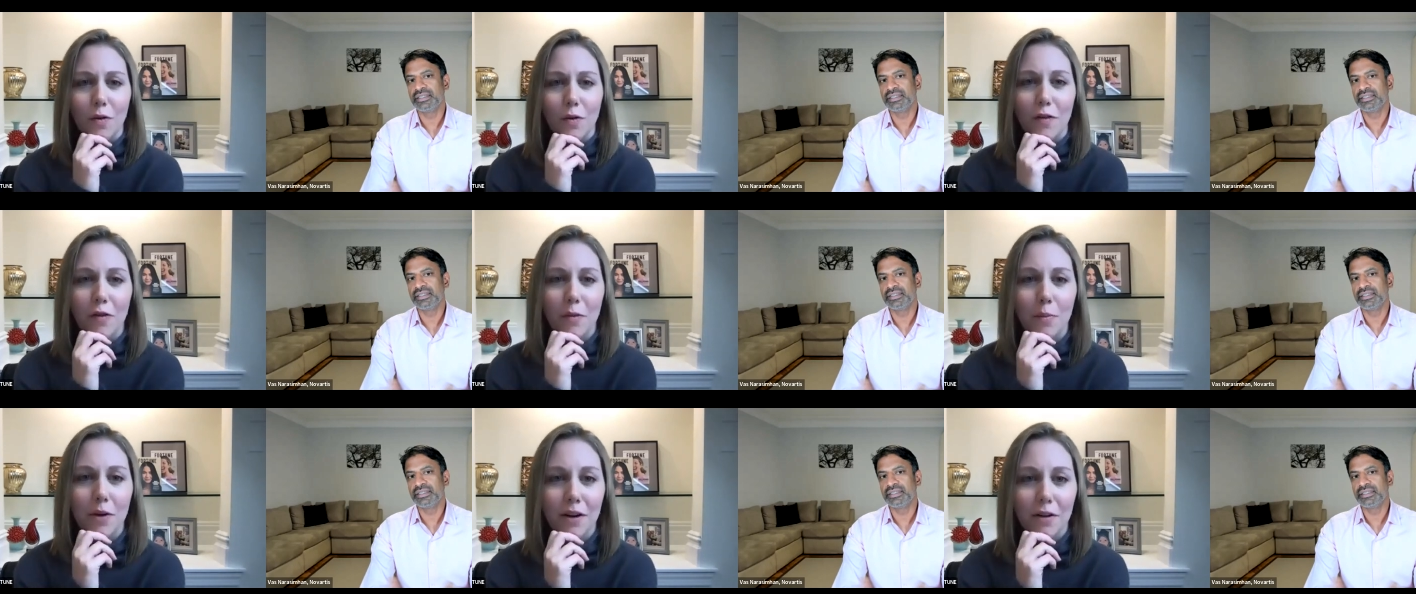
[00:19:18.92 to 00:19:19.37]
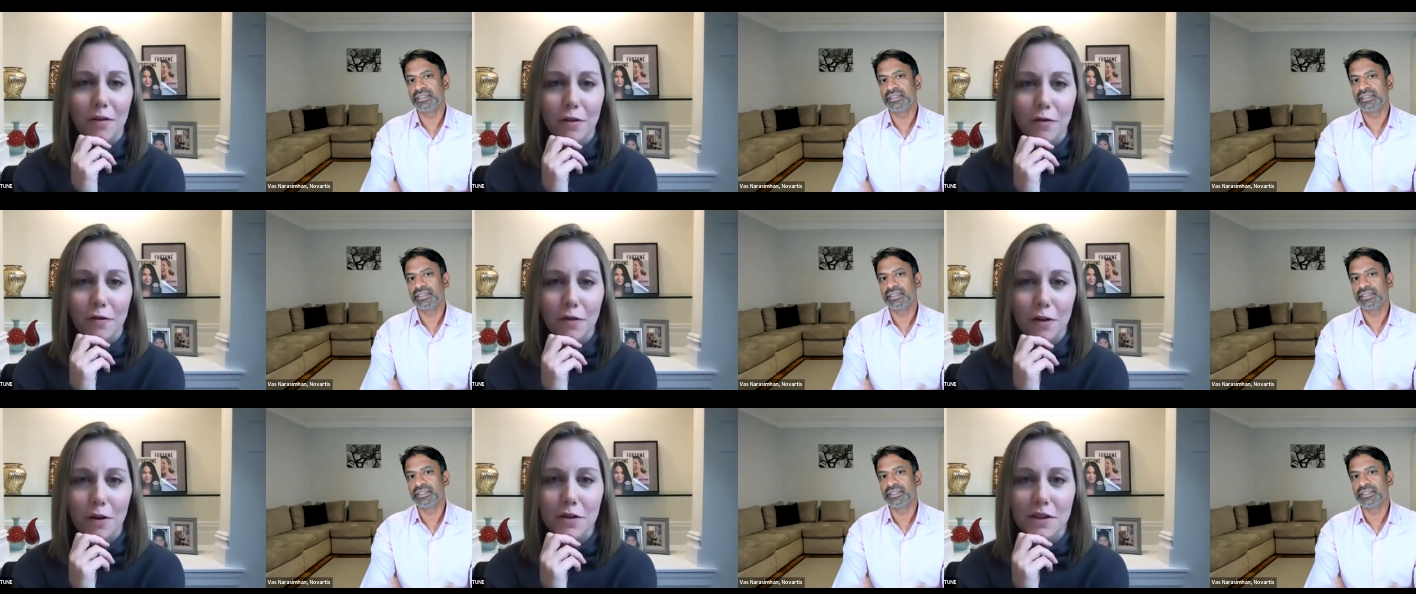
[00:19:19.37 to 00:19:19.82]
Speaker 1: we have a bit
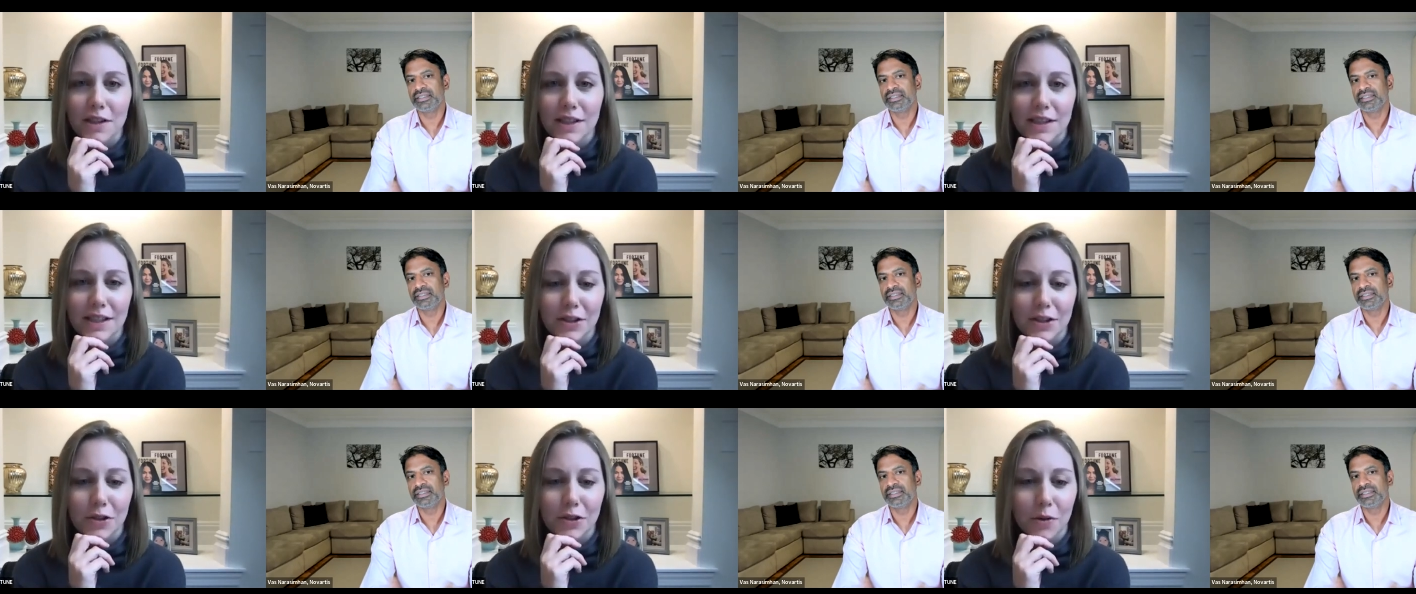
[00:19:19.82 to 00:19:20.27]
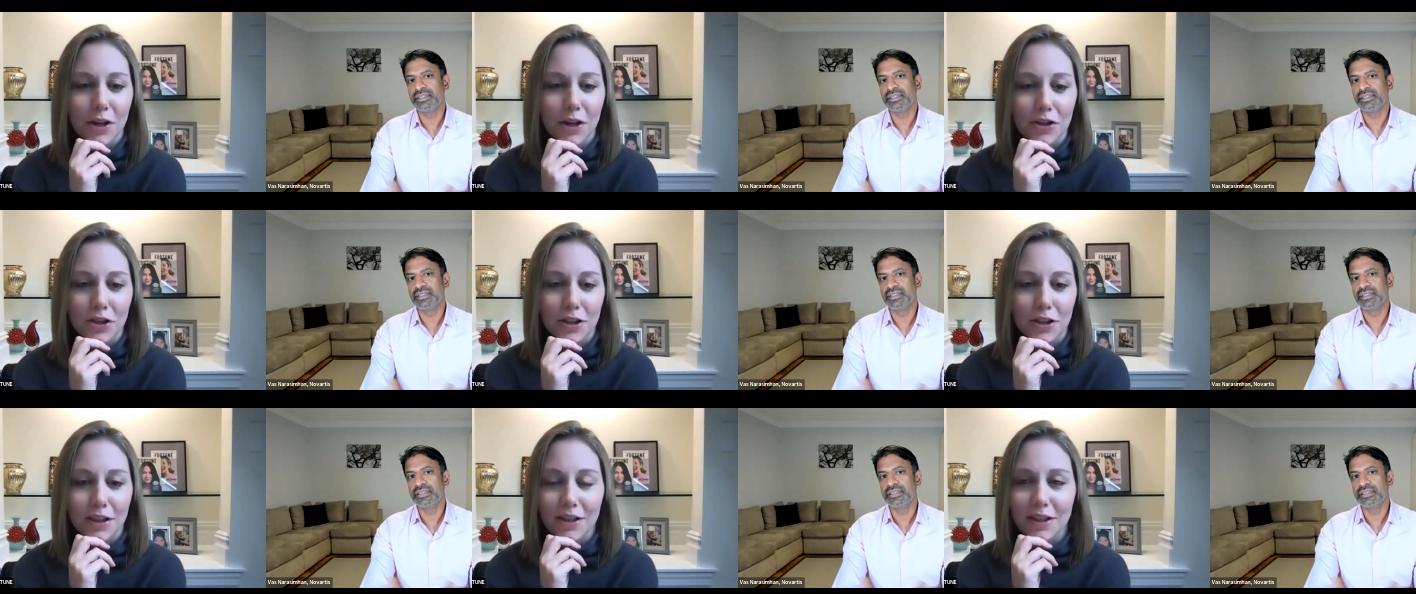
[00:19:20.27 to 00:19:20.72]
of a frozen
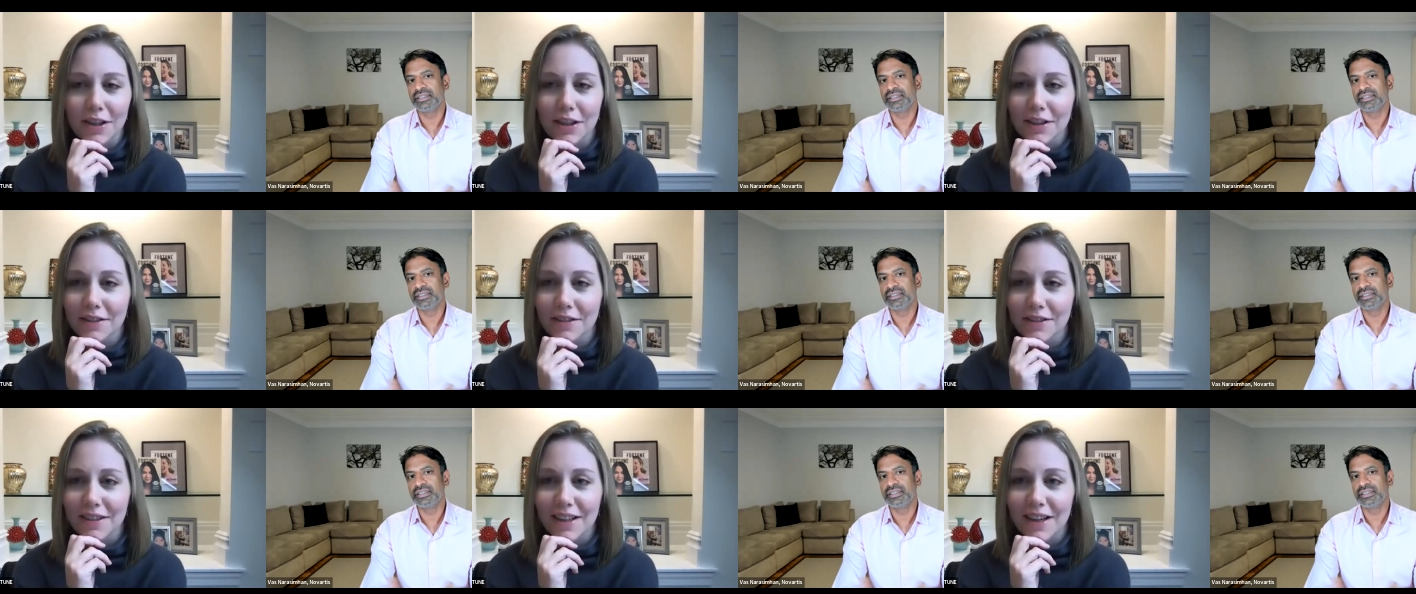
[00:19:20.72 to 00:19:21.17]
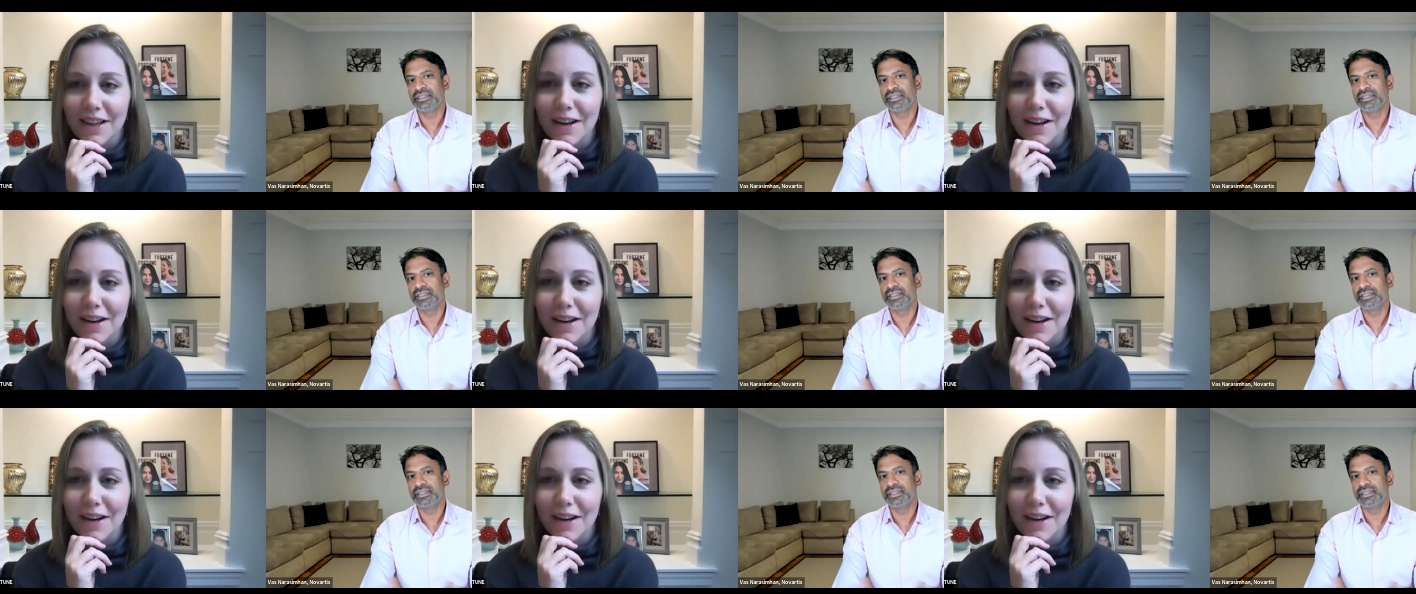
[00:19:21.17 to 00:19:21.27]
situation here.